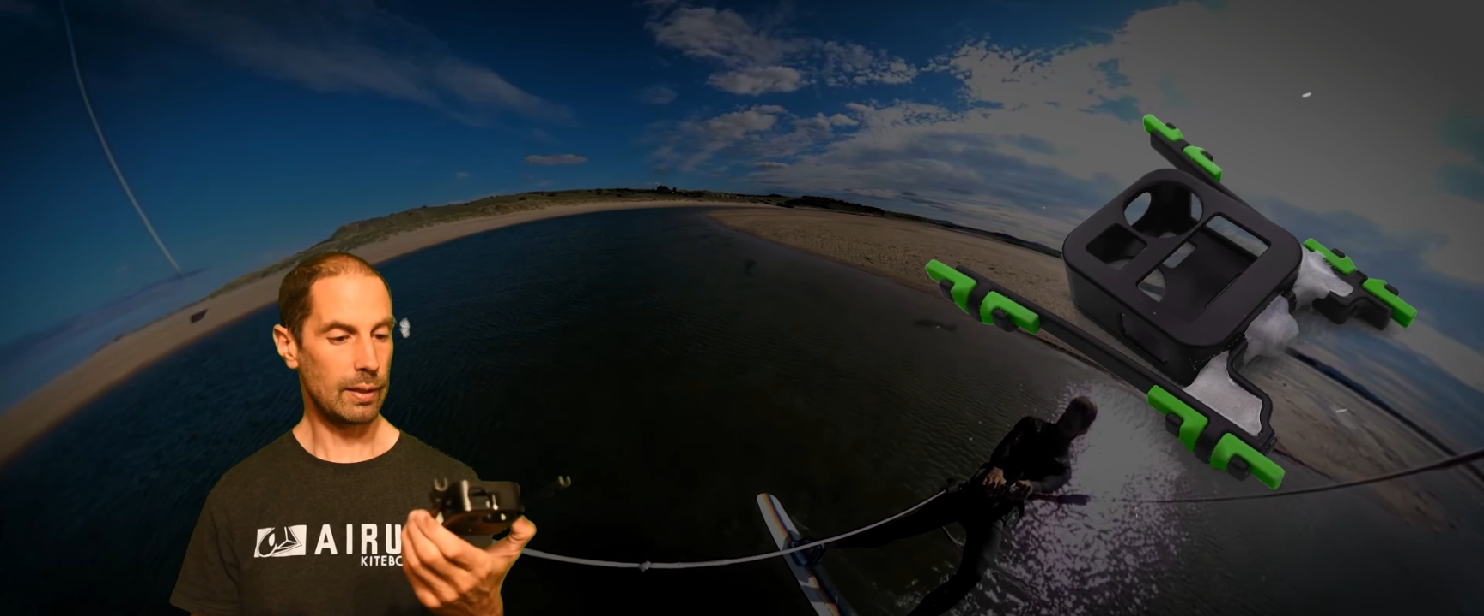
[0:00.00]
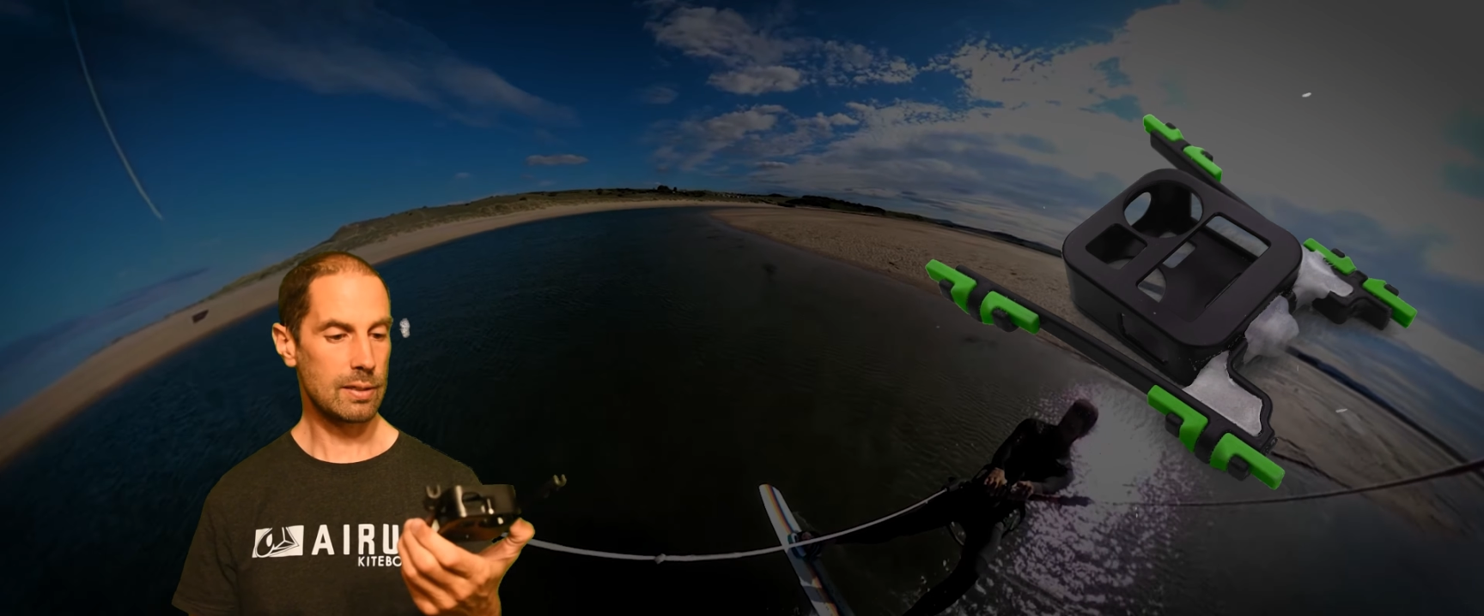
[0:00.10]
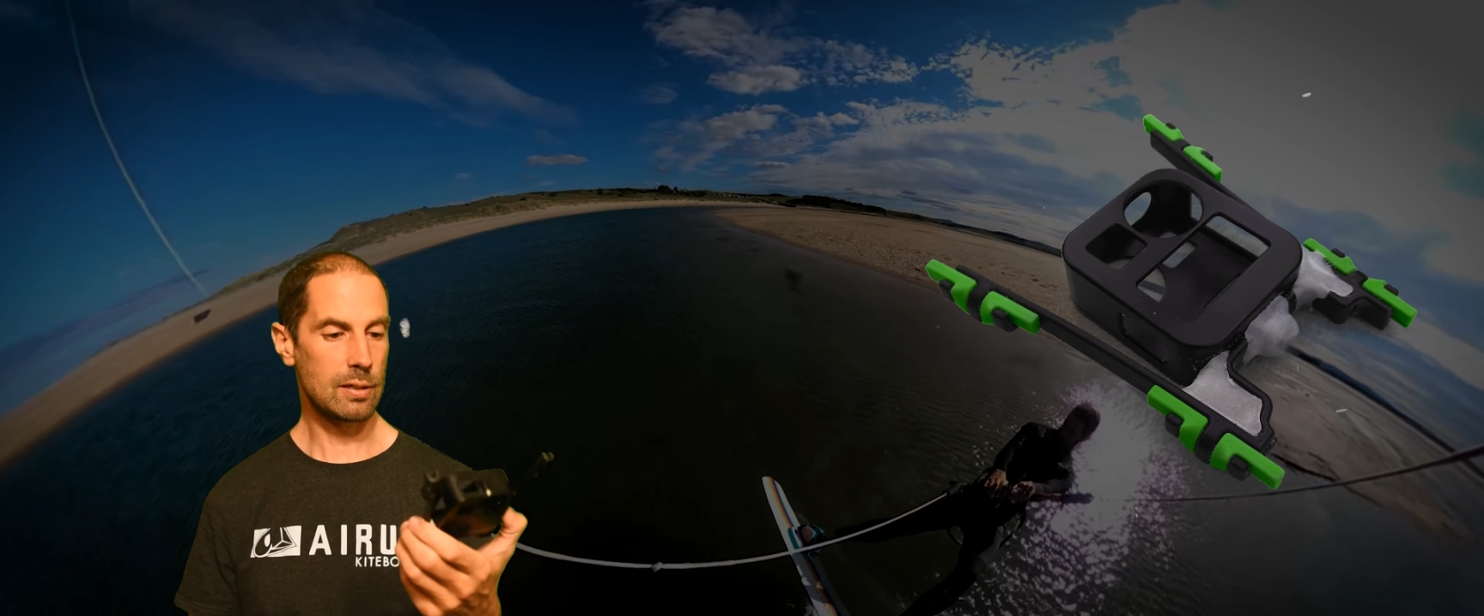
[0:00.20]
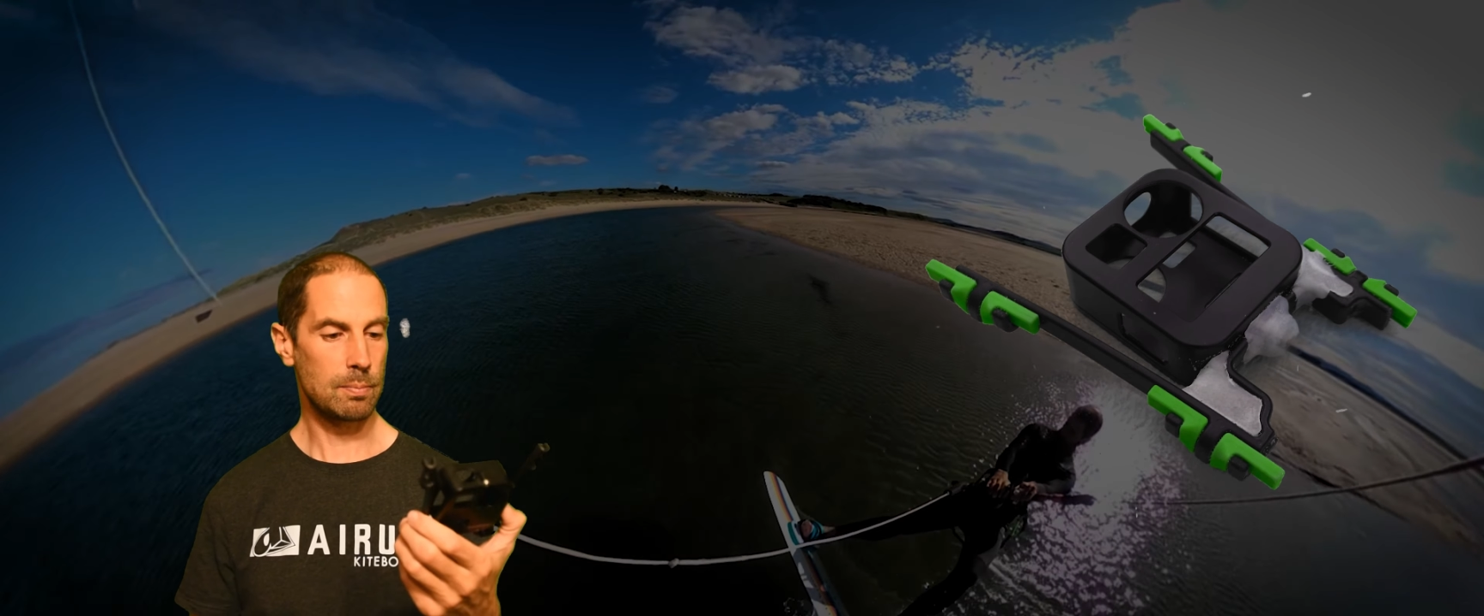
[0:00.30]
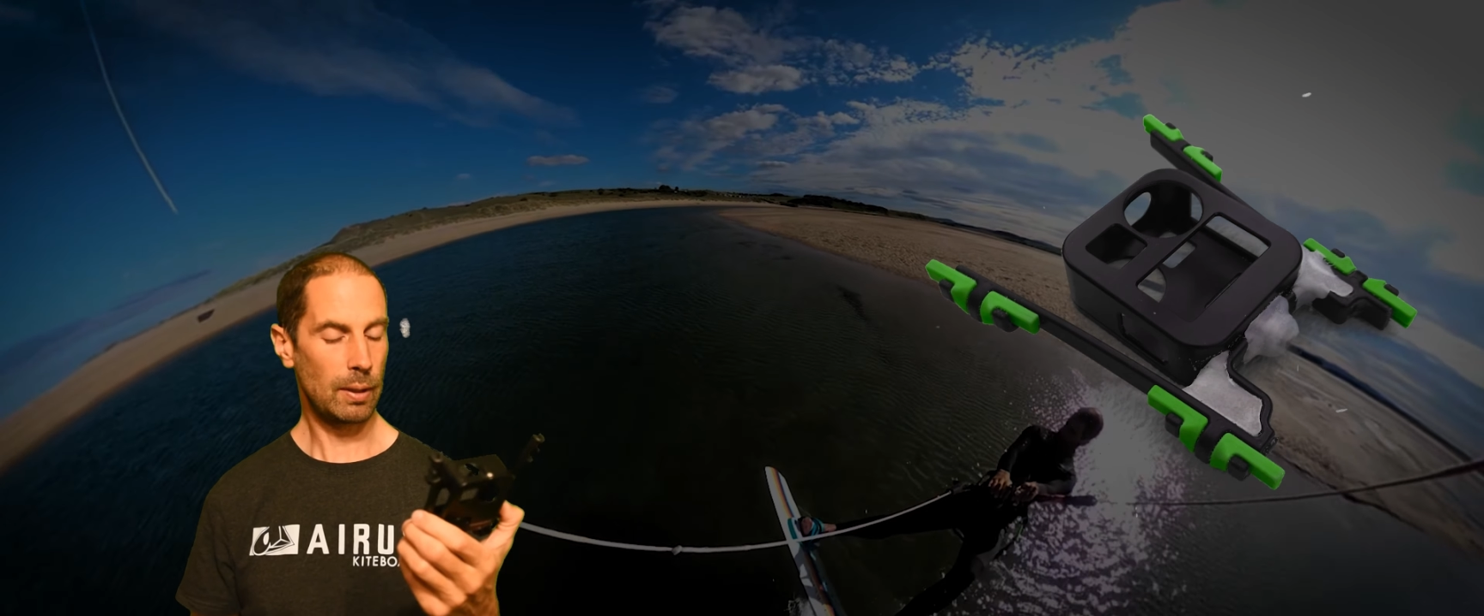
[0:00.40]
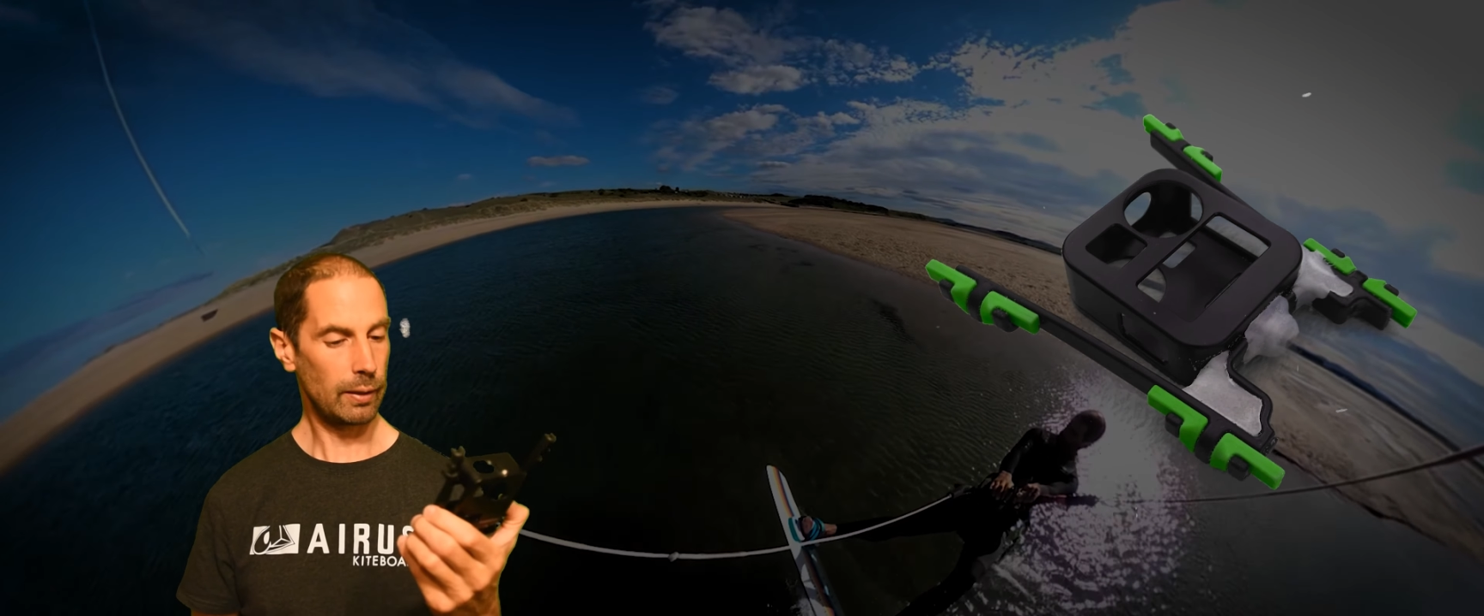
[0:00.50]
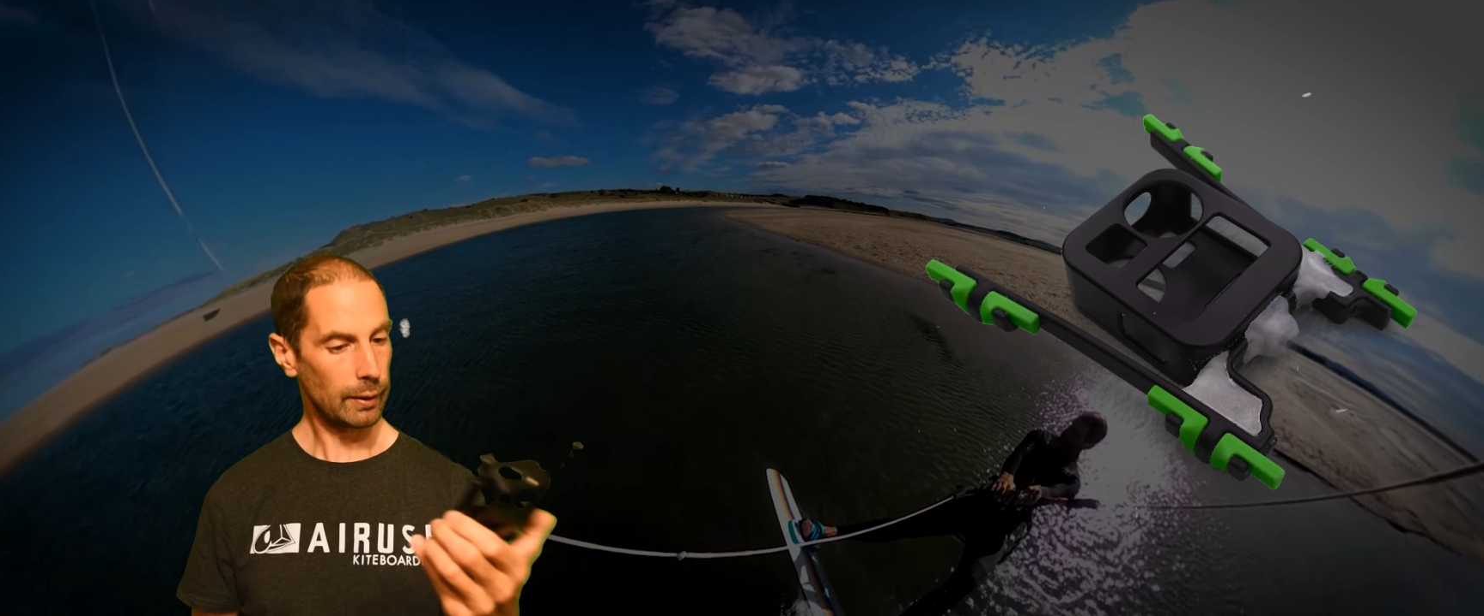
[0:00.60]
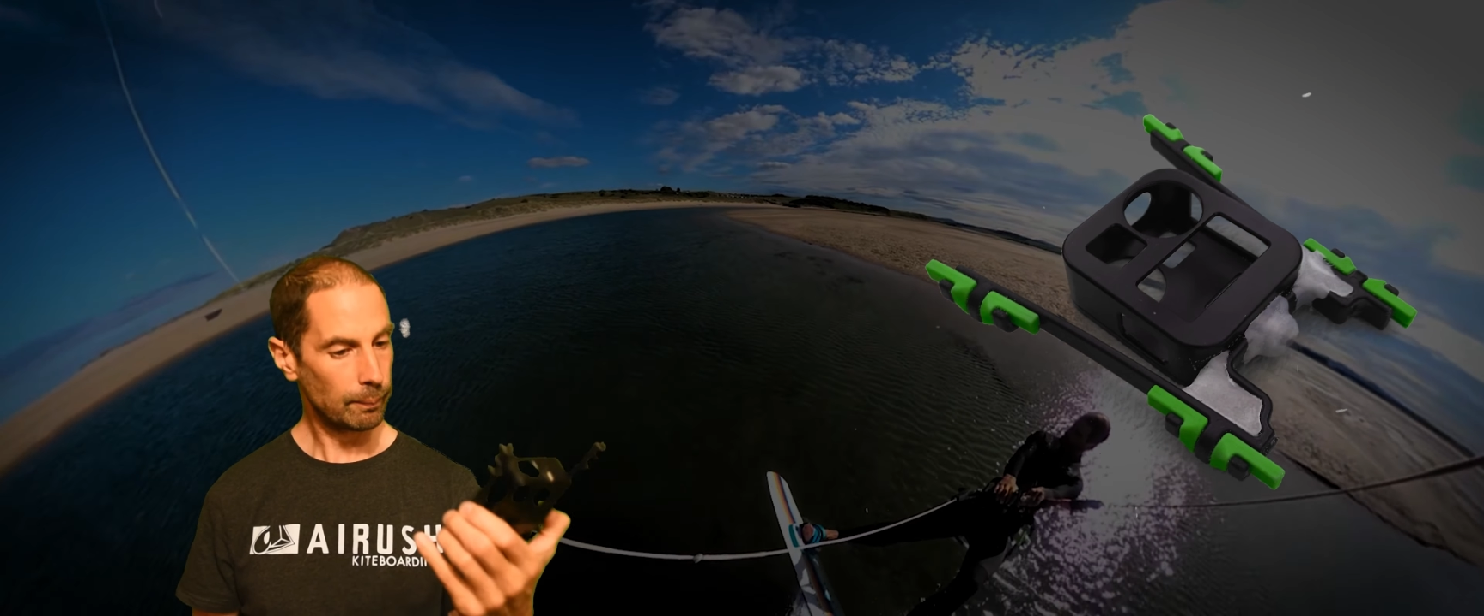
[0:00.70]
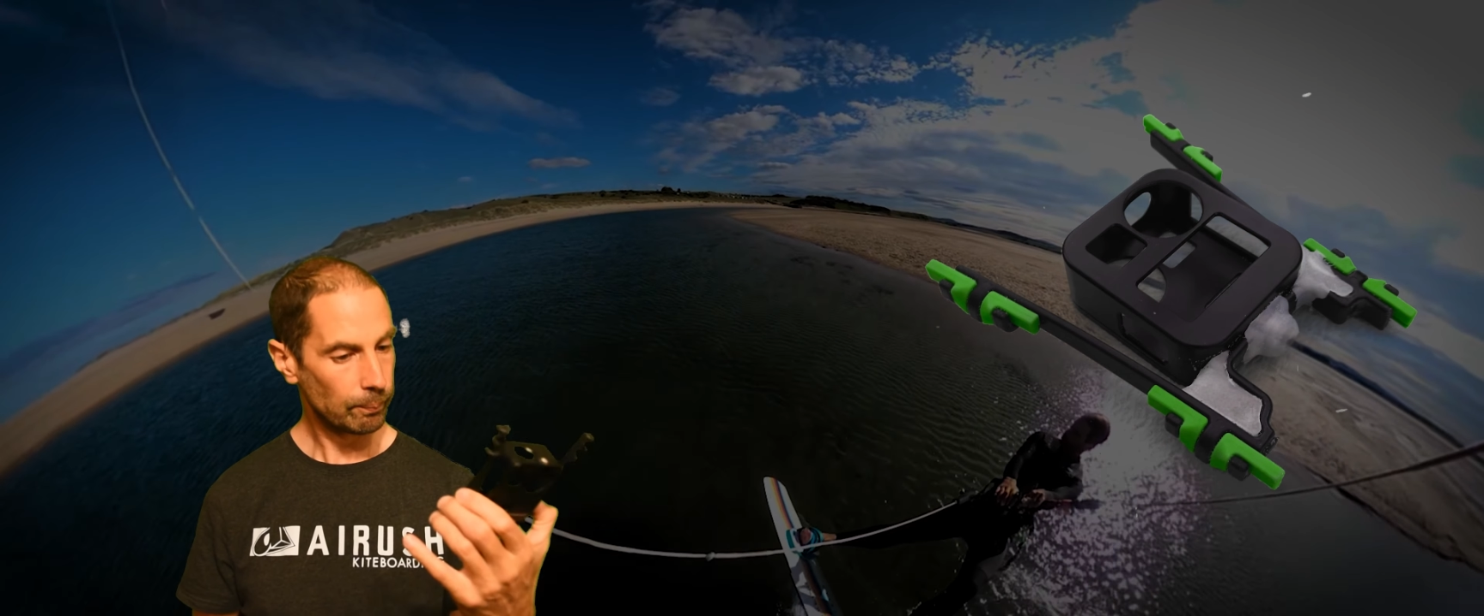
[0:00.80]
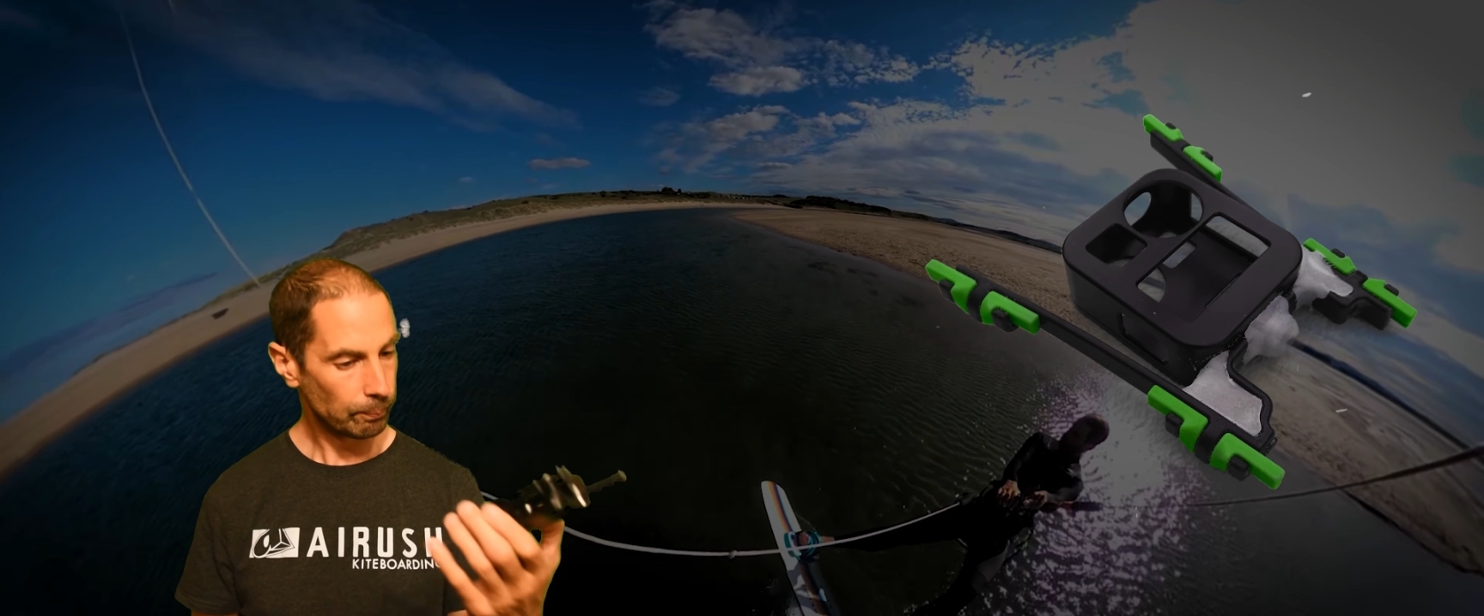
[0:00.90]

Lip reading: this is my